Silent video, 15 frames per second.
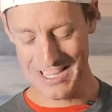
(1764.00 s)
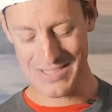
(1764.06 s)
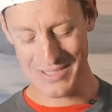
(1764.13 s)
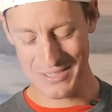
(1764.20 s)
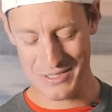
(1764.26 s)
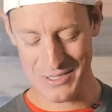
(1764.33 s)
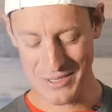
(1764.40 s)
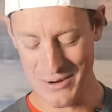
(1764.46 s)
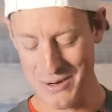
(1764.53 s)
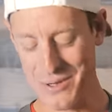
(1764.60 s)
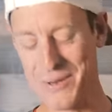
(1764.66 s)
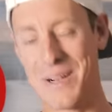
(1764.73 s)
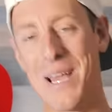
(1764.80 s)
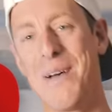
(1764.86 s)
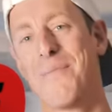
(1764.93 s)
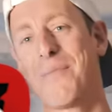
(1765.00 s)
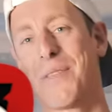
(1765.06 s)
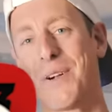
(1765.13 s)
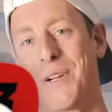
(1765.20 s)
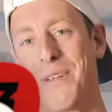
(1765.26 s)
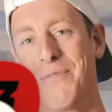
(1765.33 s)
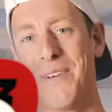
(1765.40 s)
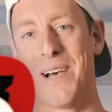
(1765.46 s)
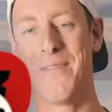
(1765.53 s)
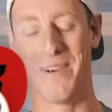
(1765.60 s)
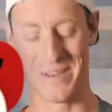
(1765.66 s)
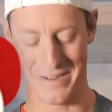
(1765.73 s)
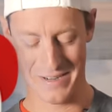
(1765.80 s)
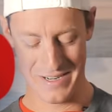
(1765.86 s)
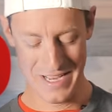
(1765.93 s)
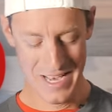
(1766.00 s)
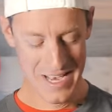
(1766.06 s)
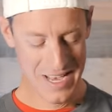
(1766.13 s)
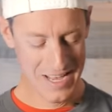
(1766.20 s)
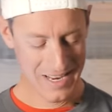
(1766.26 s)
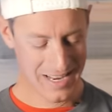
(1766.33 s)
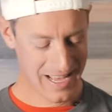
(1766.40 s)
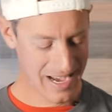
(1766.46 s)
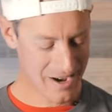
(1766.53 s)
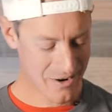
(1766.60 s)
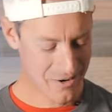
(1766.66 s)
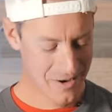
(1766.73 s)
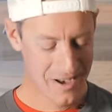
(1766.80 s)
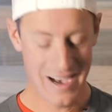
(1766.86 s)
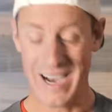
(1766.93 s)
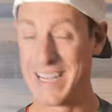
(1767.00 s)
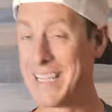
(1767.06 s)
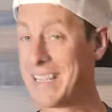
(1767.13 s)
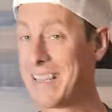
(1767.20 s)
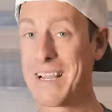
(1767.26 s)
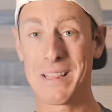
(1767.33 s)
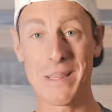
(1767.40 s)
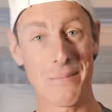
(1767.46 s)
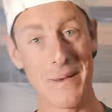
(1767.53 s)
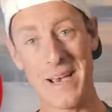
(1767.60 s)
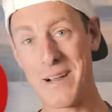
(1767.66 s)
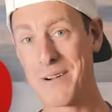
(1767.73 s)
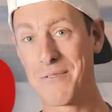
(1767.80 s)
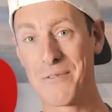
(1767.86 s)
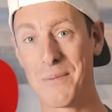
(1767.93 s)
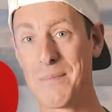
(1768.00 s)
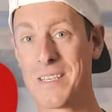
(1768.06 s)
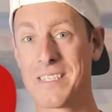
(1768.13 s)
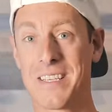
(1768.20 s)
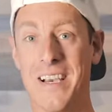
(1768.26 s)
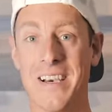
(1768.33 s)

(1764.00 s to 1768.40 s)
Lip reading: is the Stoeger M3500. Now, I didn't like the pattern from this